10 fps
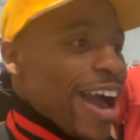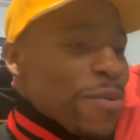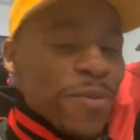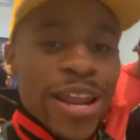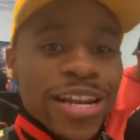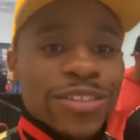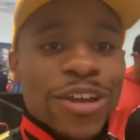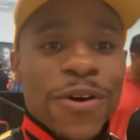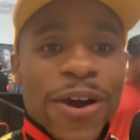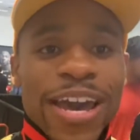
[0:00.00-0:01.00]
I'm saying? I'm ready to
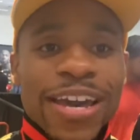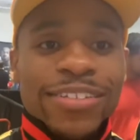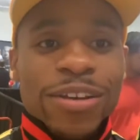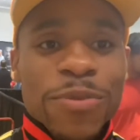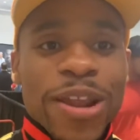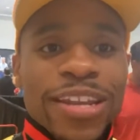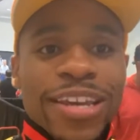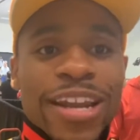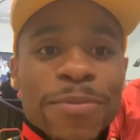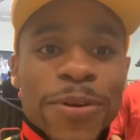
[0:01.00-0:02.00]
throw hands. I'm ready
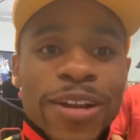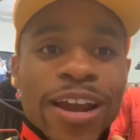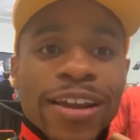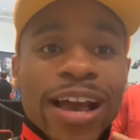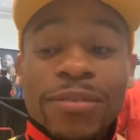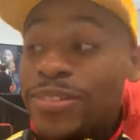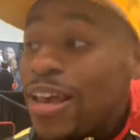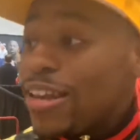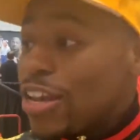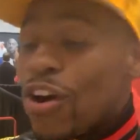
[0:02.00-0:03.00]
to get up in there, you know what I'm
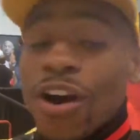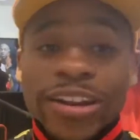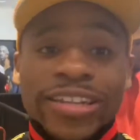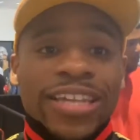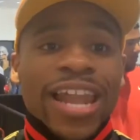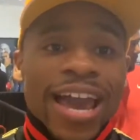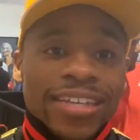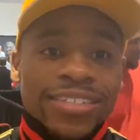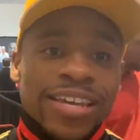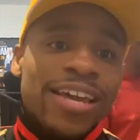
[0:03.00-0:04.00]
saying? They're calling it the
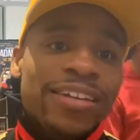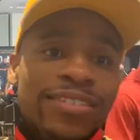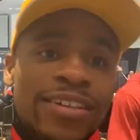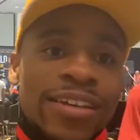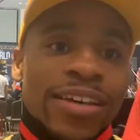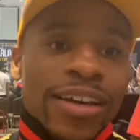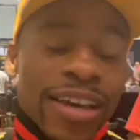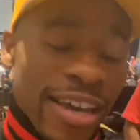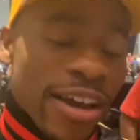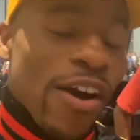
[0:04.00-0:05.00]
Lion's Den.
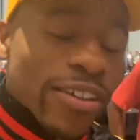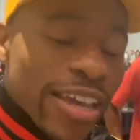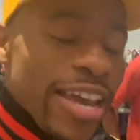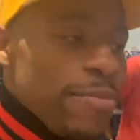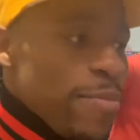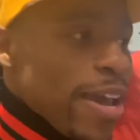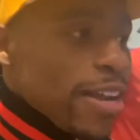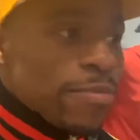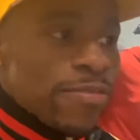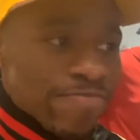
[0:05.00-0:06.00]
He called the hit,
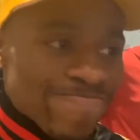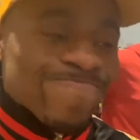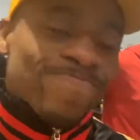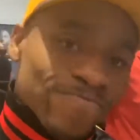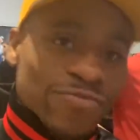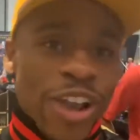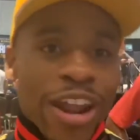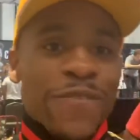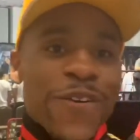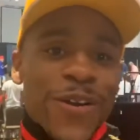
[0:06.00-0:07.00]
man. I'm
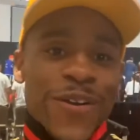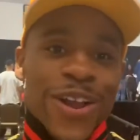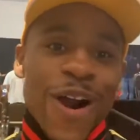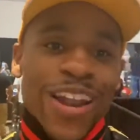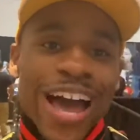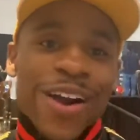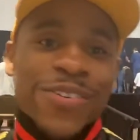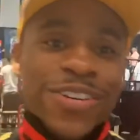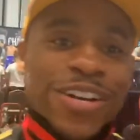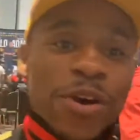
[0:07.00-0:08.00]
trying to figure it all
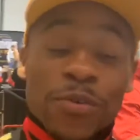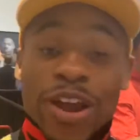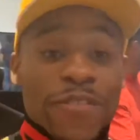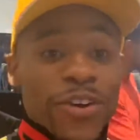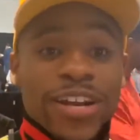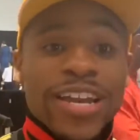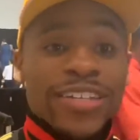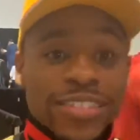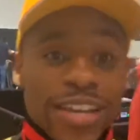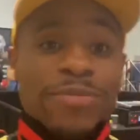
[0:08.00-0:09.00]
out. Whatever it
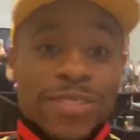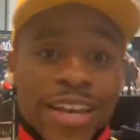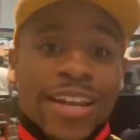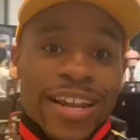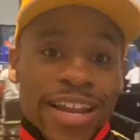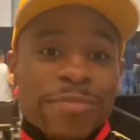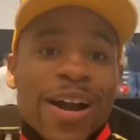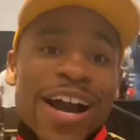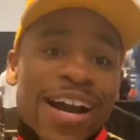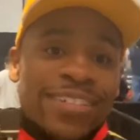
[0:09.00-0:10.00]
is, you know what I'm saying? I like
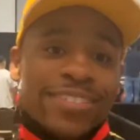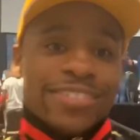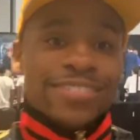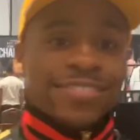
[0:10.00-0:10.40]
my eyes.